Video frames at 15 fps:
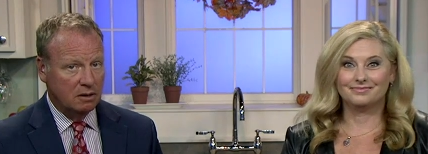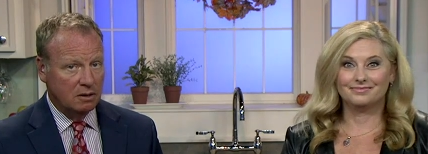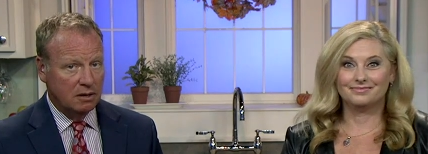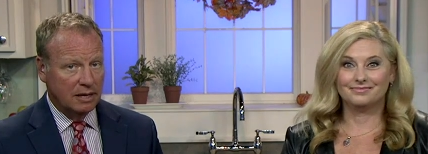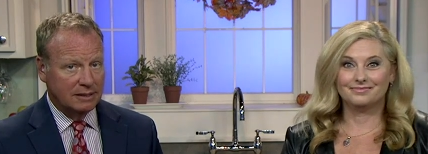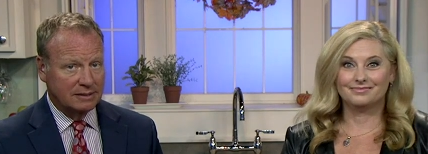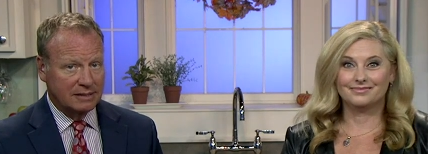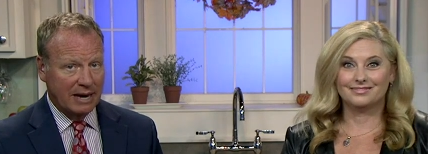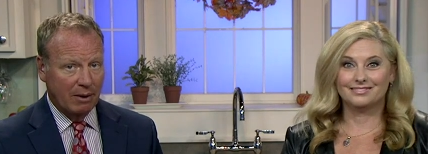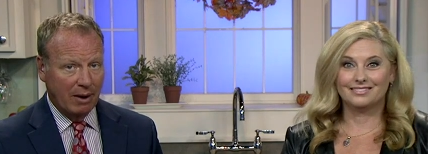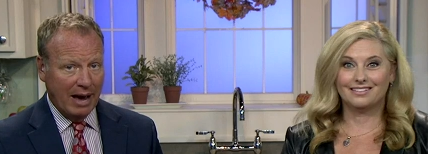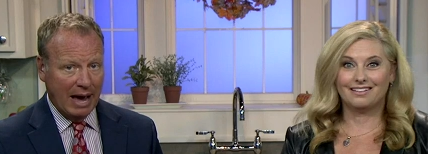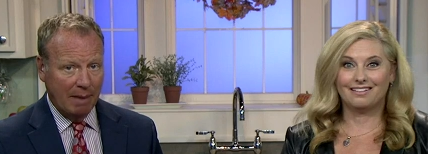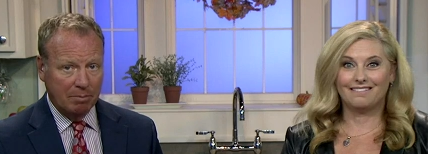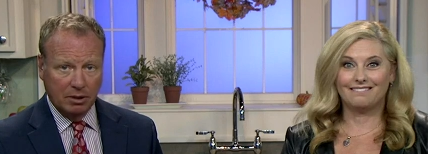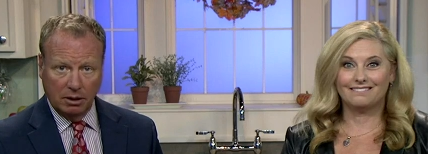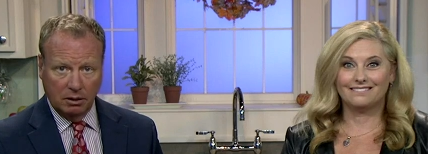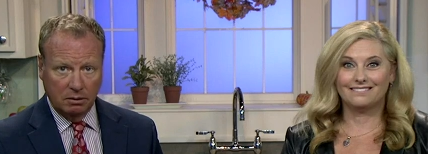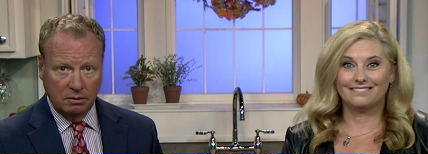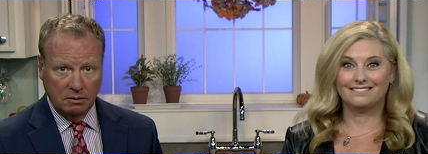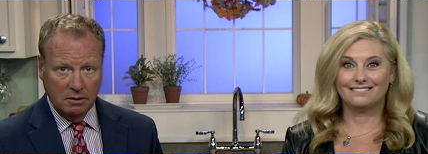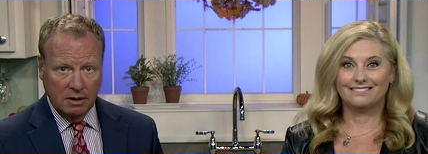Speaker 1: It's now Apple
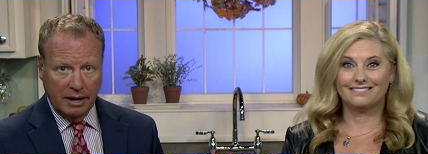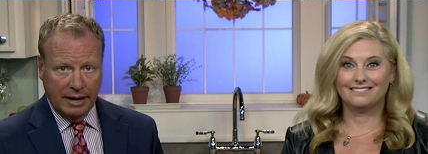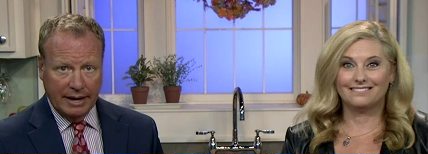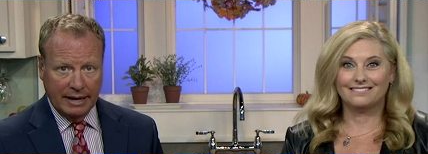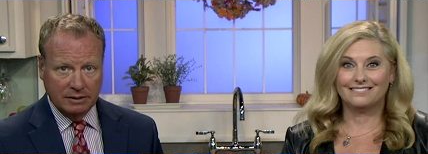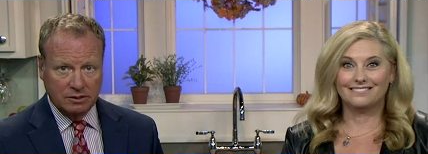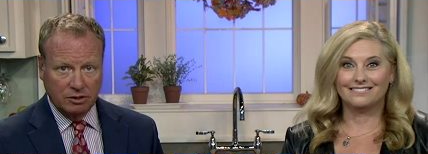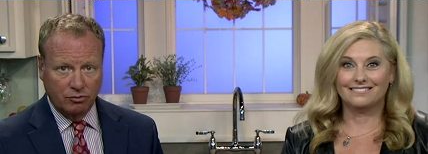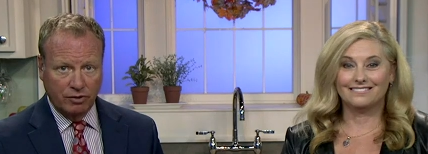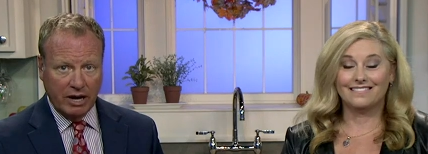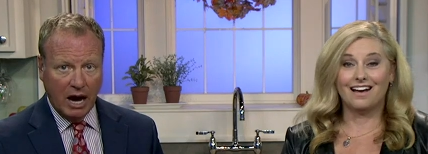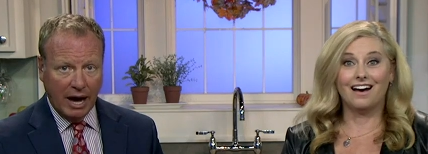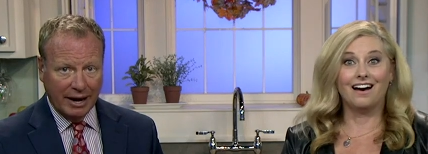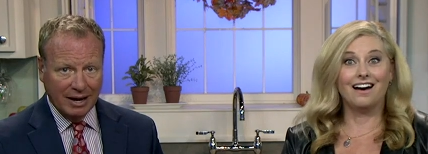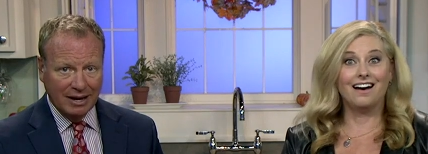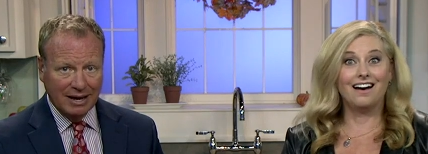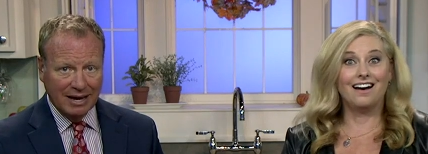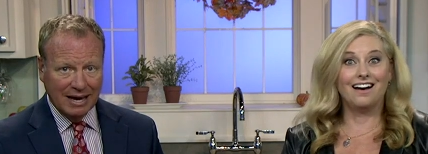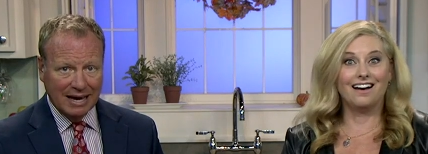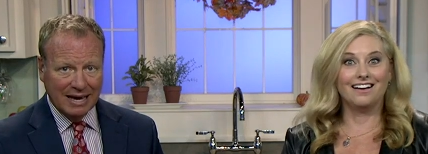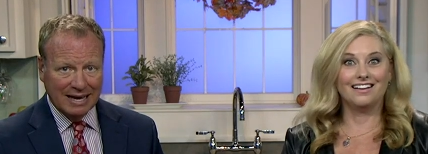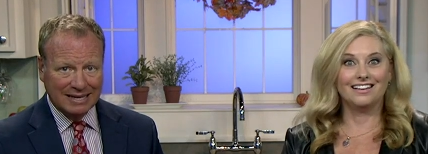announcing Rihanna
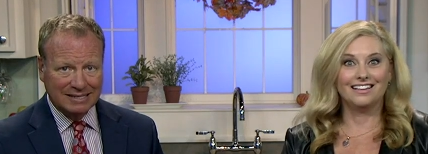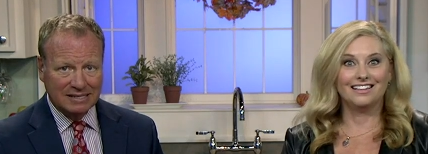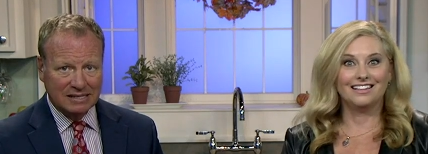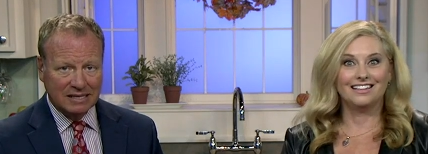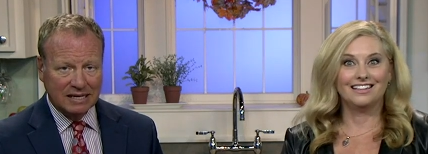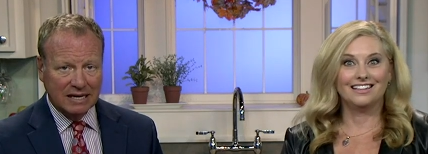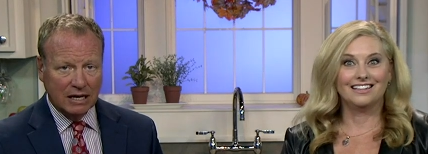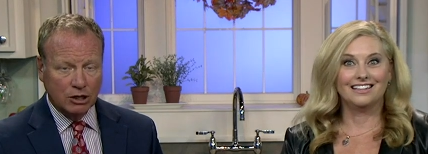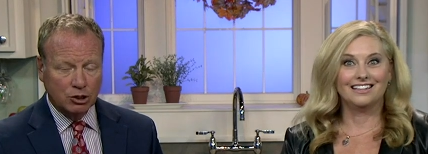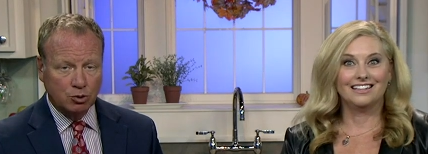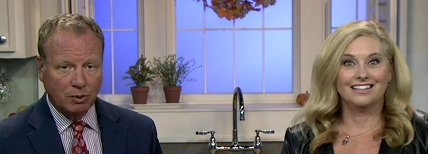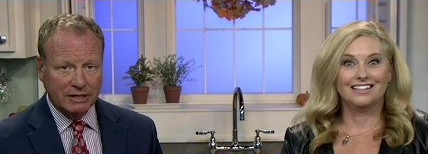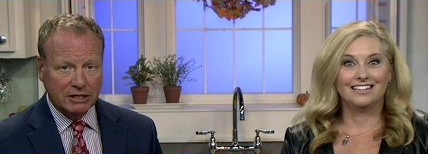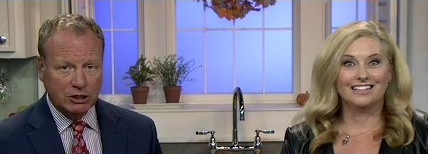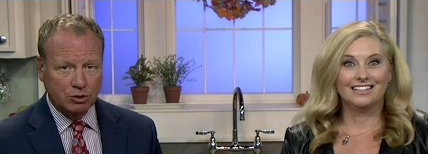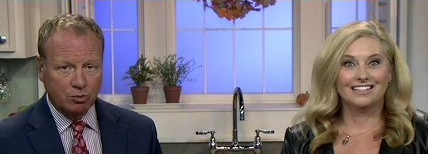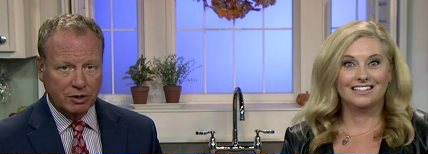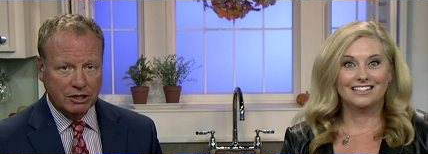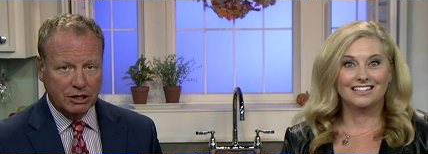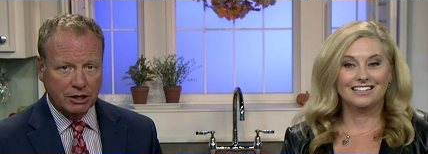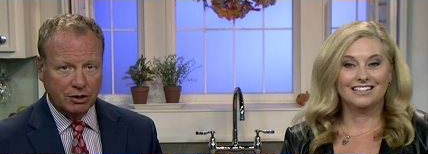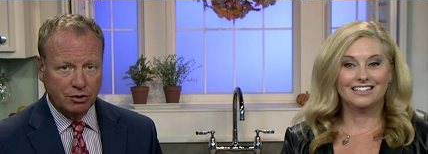ah. as the
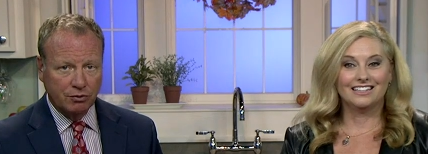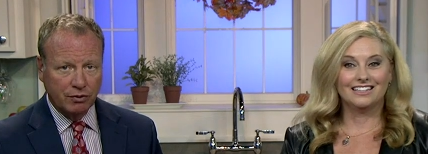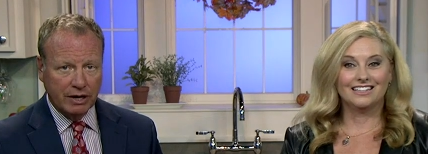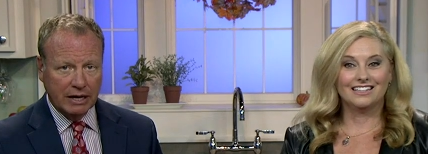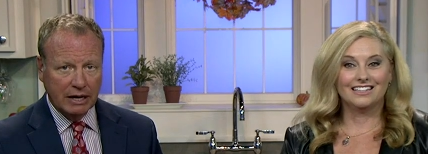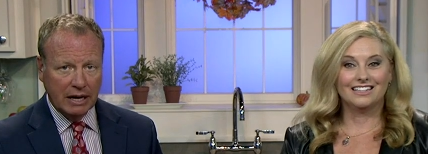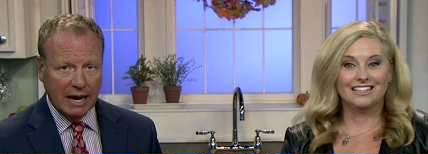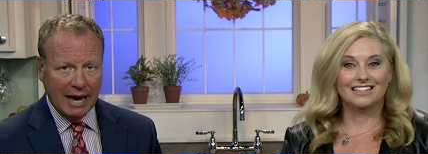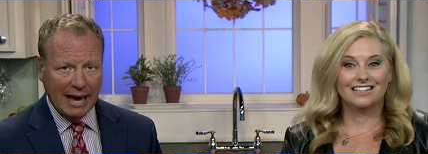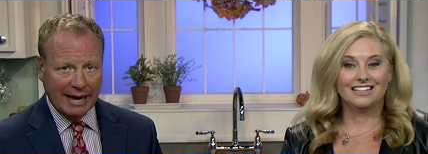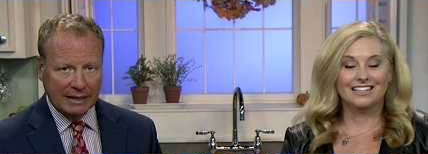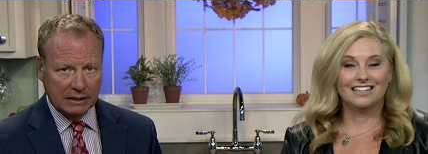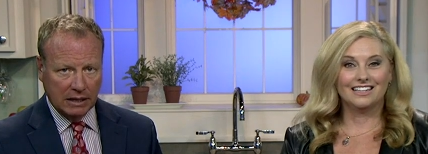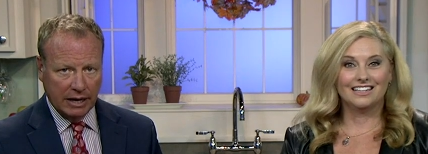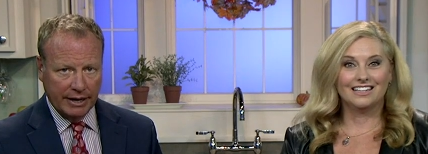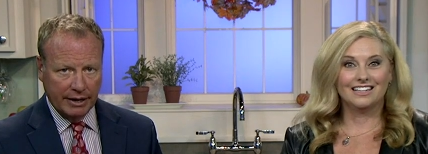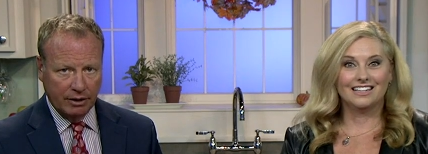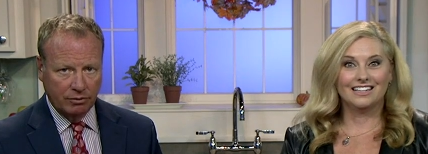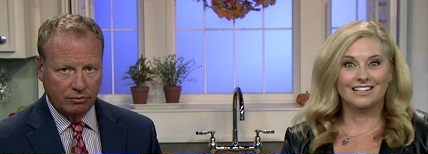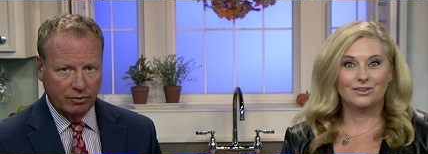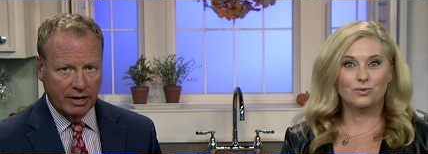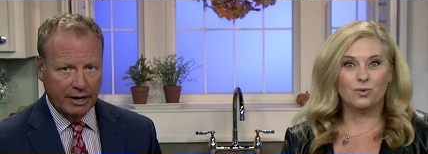2023 headliner.
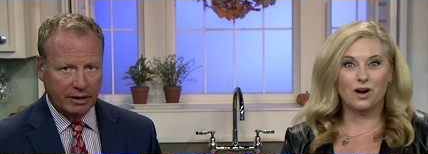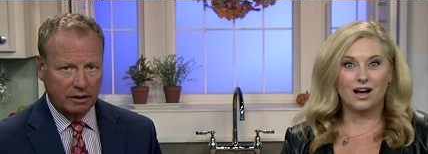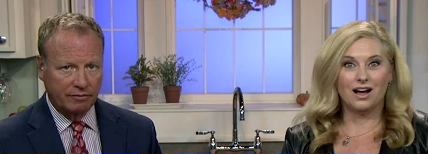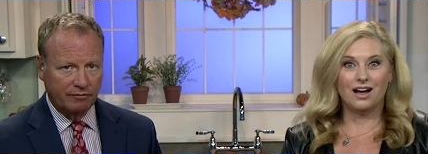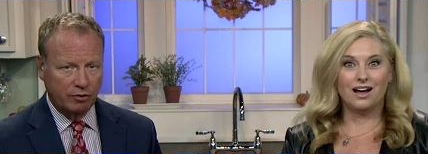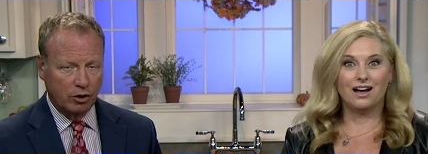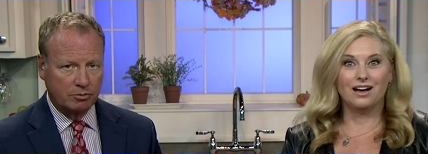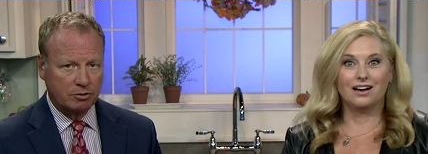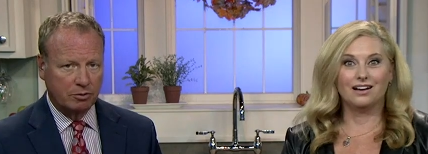Rihanna wow. confirmed her